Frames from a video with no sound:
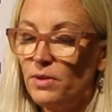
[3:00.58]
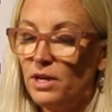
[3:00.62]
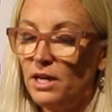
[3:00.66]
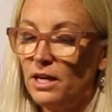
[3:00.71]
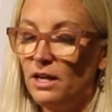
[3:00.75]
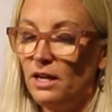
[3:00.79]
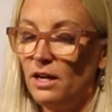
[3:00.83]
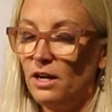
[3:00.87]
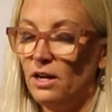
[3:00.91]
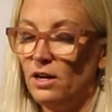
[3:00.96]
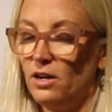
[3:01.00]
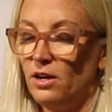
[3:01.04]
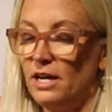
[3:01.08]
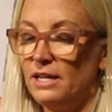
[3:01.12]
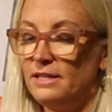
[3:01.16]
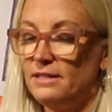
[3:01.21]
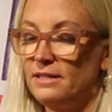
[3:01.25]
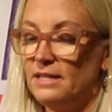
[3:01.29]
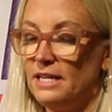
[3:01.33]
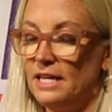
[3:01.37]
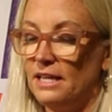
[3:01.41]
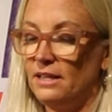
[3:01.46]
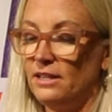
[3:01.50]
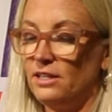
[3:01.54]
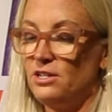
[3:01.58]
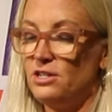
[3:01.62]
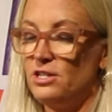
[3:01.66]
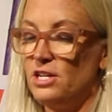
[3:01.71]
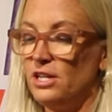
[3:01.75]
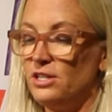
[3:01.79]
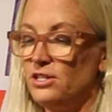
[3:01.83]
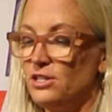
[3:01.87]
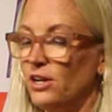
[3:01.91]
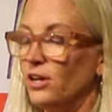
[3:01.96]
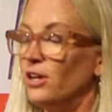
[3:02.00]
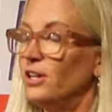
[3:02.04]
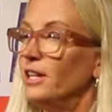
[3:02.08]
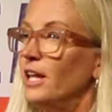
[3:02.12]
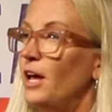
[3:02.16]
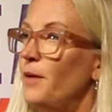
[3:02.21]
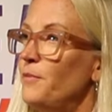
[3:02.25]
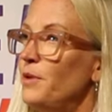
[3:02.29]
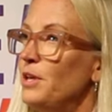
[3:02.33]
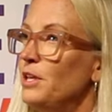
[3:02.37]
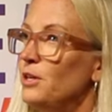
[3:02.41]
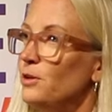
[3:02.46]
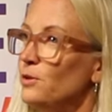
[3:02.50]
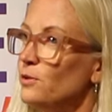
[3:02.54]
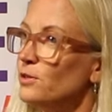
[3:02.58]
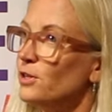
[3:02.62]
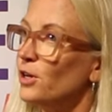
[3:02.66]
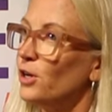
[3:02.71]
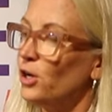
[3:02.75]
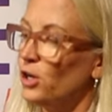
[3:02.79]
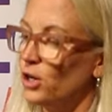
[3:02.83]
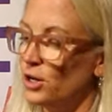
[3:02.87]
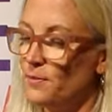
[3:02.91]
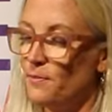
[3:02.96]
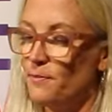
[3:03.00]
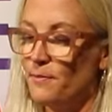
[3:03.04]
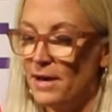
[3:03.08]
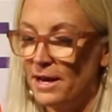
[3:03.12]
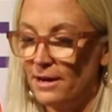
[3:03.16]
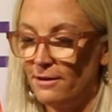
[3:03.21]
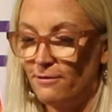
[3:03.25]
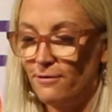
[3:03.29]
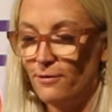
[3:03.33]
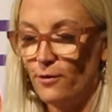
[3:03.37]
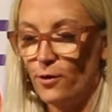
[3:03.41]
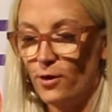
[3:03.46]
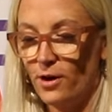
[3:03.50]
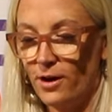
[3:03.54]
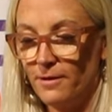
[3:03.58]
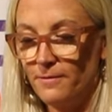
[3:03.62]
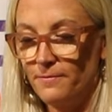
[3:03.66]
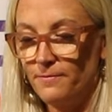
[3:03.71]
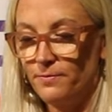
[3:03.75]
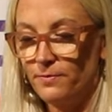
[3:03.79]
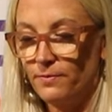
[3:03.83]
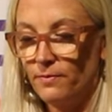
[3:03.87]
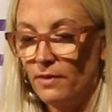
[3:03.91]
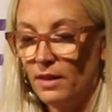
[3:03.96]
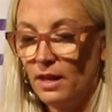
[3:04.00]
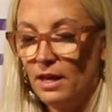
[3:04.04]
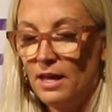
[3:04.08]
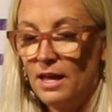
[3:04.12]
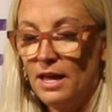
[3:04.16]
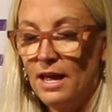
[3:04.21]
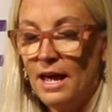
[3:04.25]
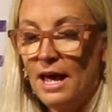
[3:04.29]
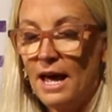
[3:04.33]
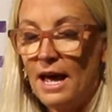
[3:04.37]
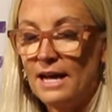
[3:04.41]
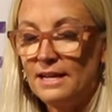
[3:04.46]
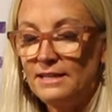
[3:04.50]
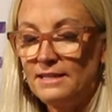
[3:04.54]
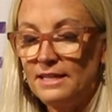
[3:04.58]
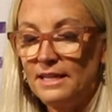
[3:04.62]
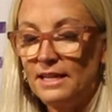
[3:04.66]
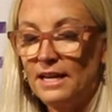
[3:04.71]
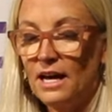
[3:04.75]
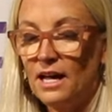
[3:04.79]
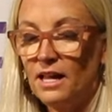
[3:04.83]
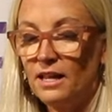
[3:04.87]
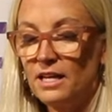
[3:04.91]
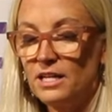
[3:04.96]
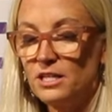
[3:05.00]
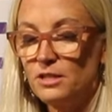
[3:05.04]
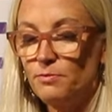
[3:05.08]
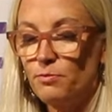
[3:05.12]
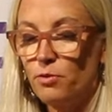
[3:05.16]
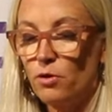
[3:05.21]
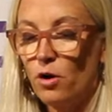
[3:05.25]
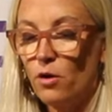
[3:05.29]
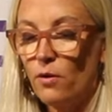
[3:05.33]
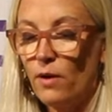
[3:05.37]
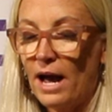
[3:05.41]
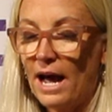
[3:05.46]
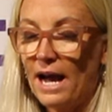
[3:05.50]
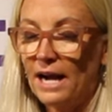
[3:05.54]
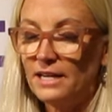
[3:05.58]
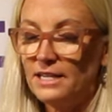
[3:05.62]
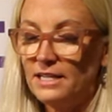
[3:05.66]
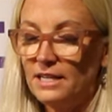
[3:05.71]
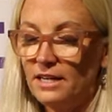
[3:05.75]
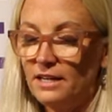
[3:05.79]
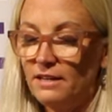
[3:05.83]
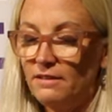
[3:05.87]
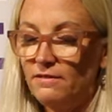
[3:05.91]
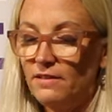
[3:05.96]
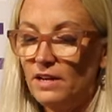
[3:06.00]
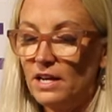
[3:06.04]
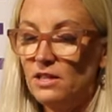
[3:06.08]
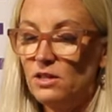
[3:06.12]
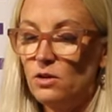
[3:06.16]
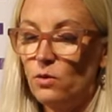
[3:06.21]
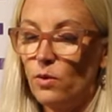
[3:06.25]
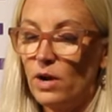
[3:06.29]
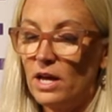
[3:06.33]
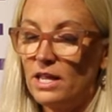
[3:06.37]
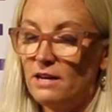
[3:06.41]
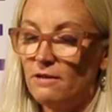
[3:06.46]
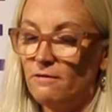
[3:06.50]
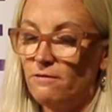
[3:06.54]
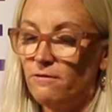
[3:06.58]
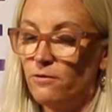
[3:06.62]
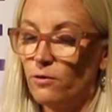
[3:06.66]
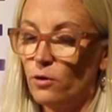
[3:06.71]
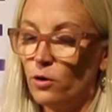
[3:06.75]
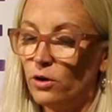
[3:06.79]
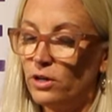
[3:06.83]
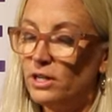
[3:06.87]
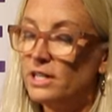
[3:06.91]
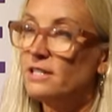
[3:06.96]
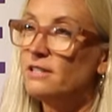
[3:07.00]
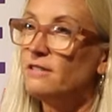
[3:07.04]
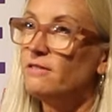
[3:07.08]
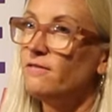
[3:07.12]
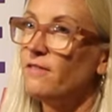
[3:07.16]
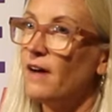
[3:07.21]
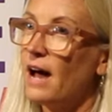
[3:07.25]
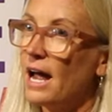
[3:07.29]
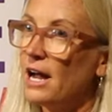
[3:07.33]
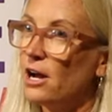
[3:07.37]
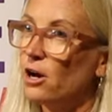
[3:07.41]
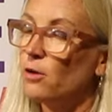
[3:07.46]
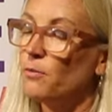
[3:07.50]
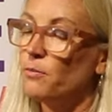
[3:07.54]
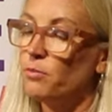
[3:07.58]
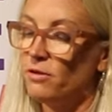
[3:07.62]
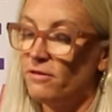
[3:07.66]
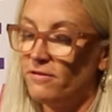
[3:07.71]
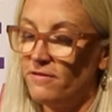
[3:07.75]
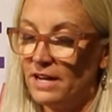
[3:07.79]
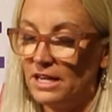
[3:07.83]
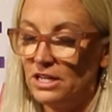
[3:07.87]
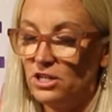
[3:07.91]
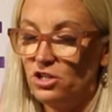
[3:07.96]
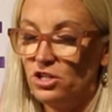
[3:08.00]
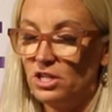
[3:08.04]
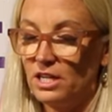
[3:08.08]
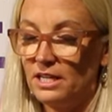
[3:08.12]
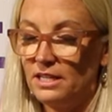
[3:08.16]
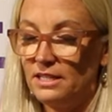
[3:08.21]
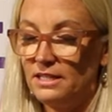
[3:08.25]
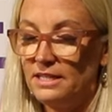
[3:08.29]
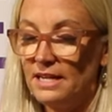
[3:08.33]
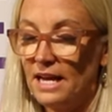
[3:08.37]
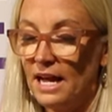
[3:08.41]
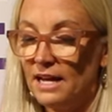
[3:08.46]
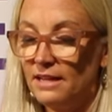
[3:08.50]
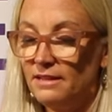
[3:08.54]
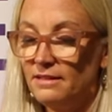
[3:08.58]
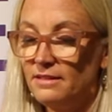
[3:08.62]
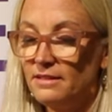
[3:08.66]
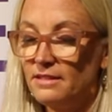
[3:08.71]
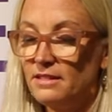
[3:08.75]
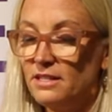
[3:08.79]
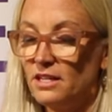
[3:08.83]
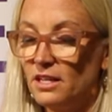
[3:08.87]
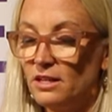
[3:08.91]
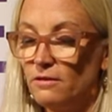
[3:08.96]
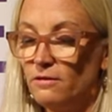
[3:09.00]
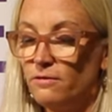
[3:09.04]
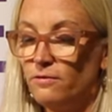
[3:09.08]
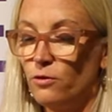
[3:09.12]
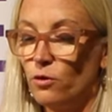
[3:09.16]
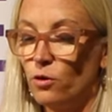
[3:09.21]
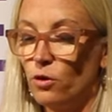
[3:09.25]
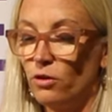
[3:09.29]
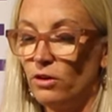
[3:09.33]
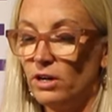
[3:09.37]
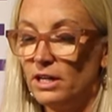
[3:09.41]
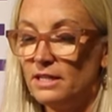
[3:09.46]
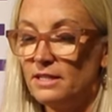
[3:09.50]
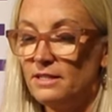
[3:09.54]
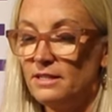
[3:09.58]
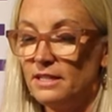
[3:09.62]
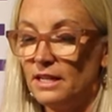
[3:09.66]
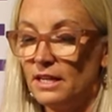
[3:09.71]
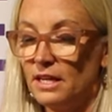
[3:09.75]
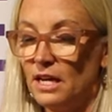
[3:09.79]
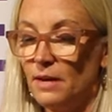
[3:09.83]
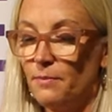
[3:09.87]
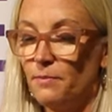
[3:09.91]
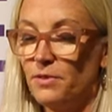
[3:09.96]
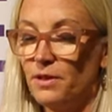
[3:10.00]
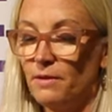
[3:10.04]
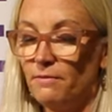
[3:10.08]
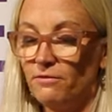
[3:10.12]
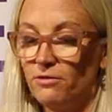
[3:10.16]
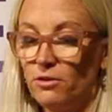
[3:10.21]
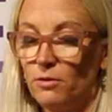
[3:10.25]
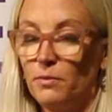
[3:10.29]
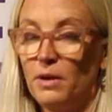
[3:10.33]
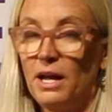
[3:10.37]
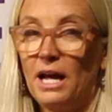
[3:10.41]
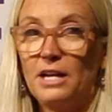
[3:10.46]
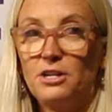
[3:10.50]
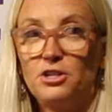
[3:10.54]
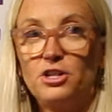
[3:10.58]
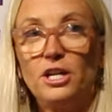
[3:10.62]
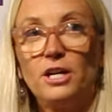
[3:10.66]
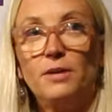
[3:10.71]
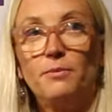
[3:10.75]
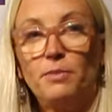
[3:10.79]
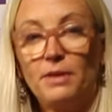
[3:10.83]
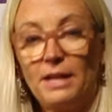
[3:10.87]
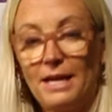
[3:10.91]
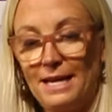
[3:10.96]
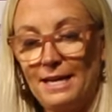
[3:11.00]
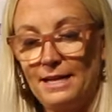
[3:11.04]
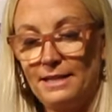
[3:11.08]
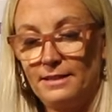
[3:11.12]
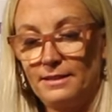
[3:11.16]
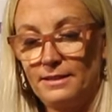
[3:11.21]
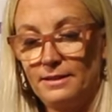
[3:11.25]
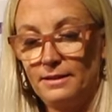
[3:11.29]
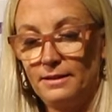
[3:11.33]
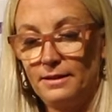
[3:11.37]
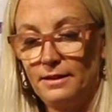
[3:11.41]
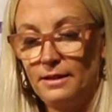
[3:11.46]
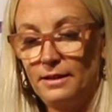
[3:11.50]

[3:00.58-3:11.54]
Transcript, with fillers: me here as an English teacher, let me use a good metaphor. SEL is proactive in the way that forest fire prevention tends to the forest to keep them from catching a blaze.